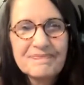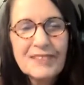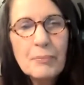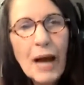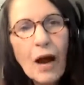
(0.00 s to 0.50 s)

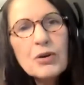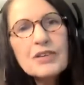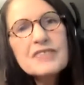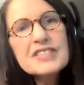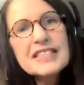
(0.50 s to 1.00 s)
The power
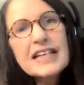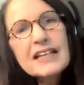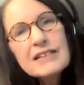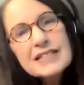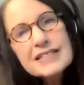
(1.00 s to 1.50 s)
of
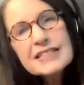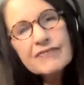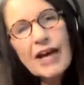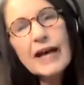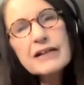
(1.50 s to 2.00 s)
zeal is this
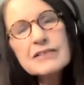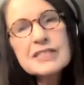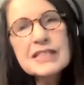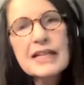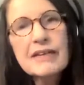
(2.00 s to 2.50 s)

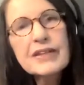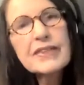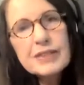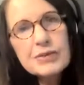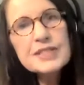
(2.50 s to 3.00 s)
faculty of
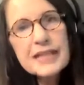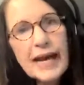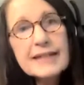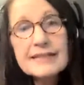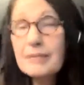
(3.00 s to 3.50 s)

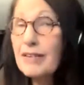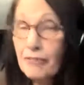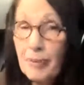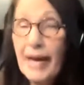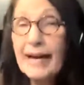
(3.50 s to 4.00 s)
enthusiasm,
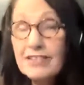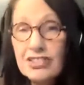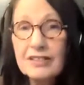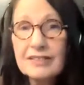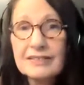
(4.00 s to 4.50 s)
of
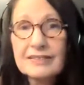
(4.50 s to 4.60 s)
passion,